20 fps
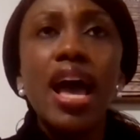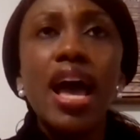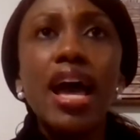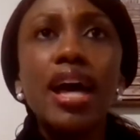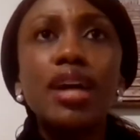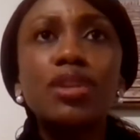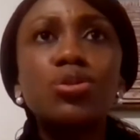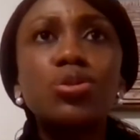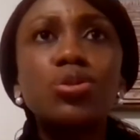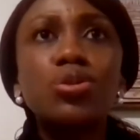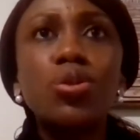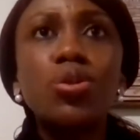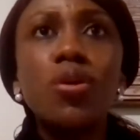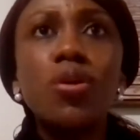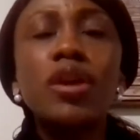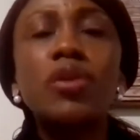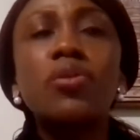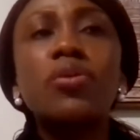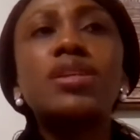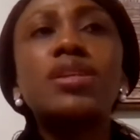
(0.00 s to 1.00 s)
And so
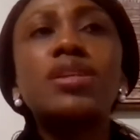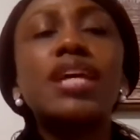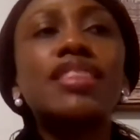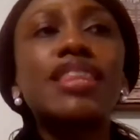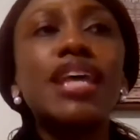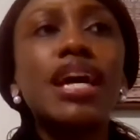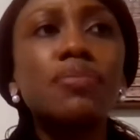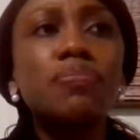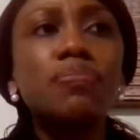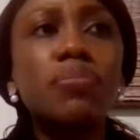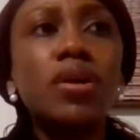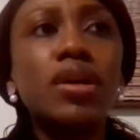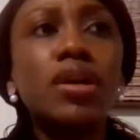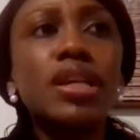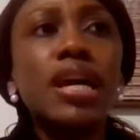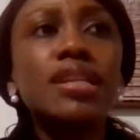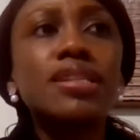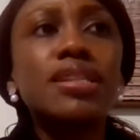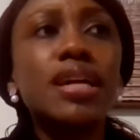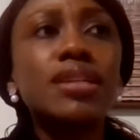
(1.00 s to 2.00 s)
it was at that
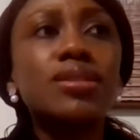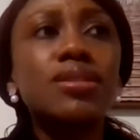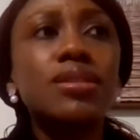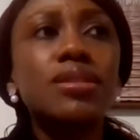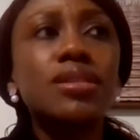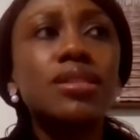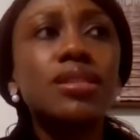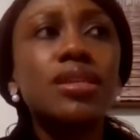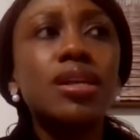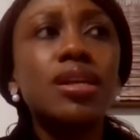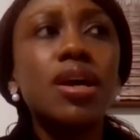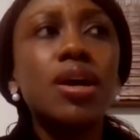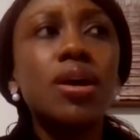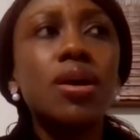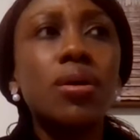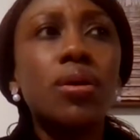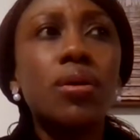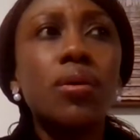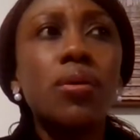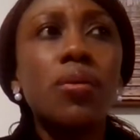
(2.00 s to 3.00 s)
point I started to see,
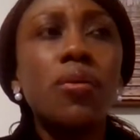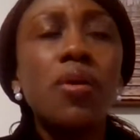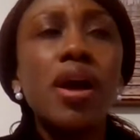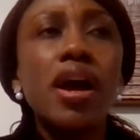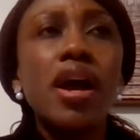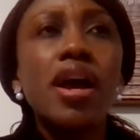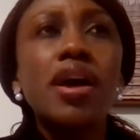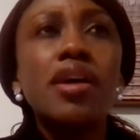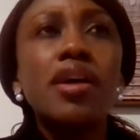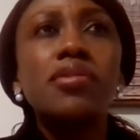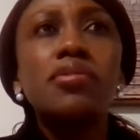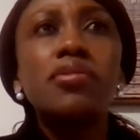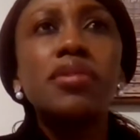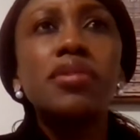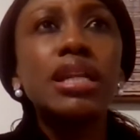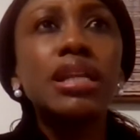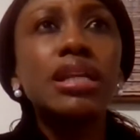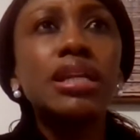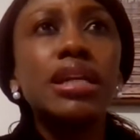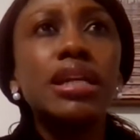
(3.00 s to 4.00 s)
oh,
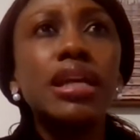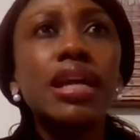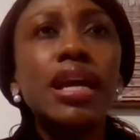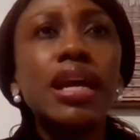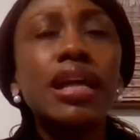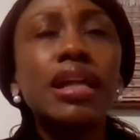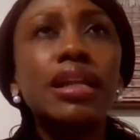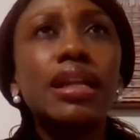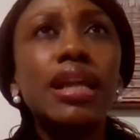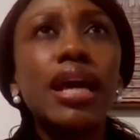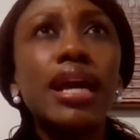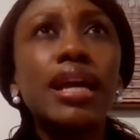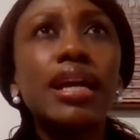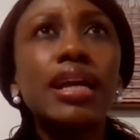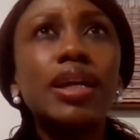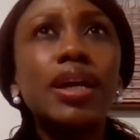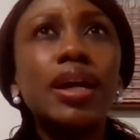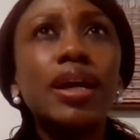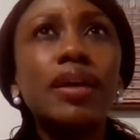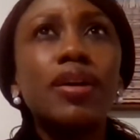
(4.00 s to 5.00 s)
really,
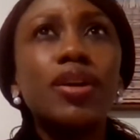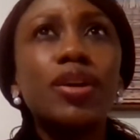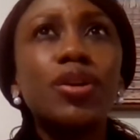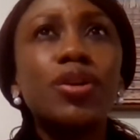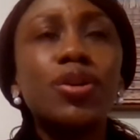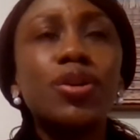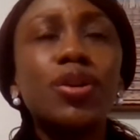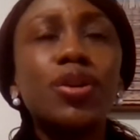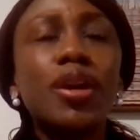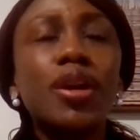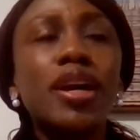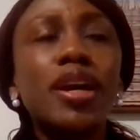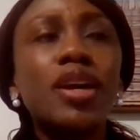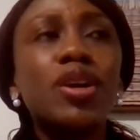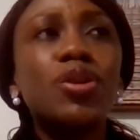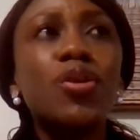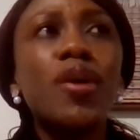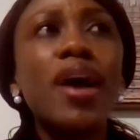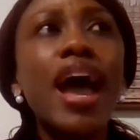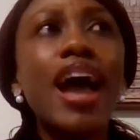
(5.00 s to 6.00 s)
like
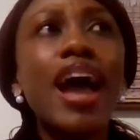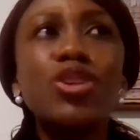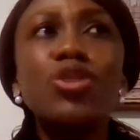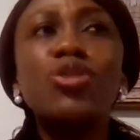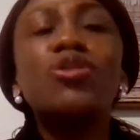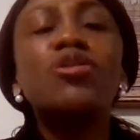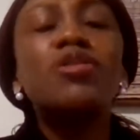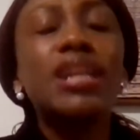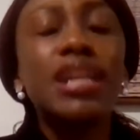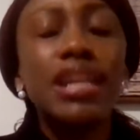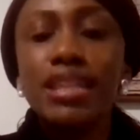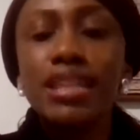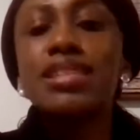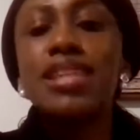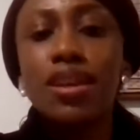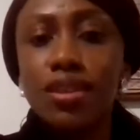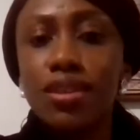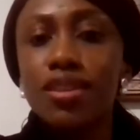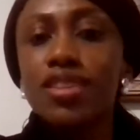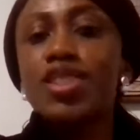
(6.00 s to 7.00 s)
you really need
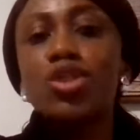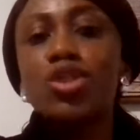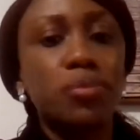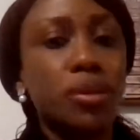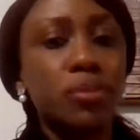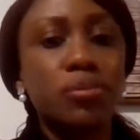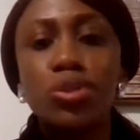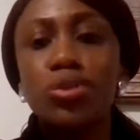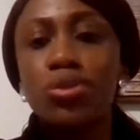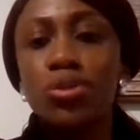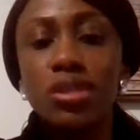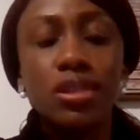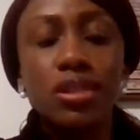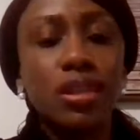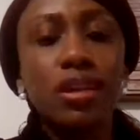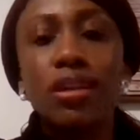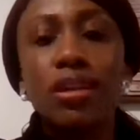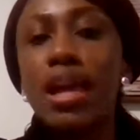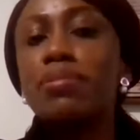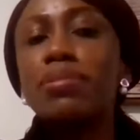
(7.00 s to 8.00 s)
technology to be able to
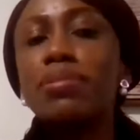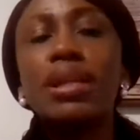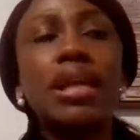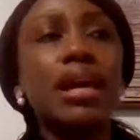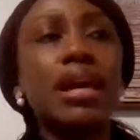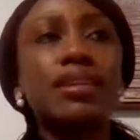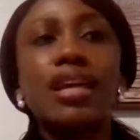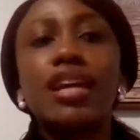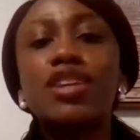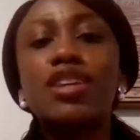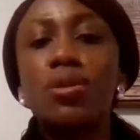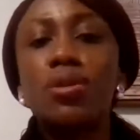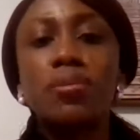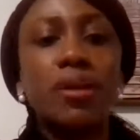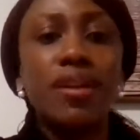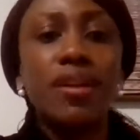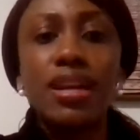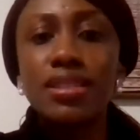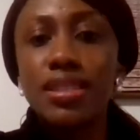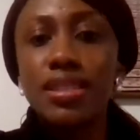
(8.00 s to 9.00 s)
scale. I mean, like that
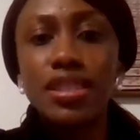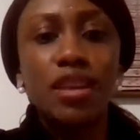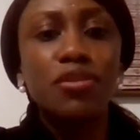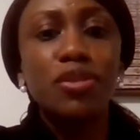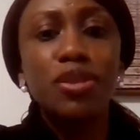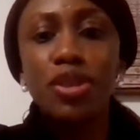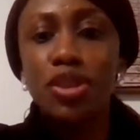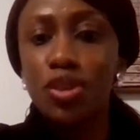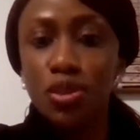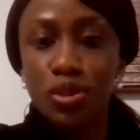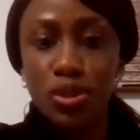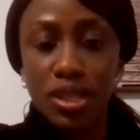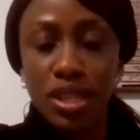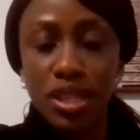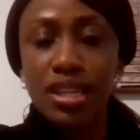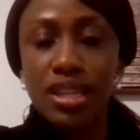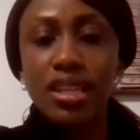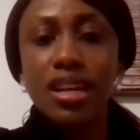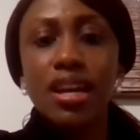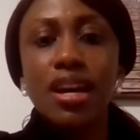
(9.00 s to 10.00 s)
summarizes everything you've
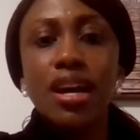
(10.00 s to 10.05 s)
said.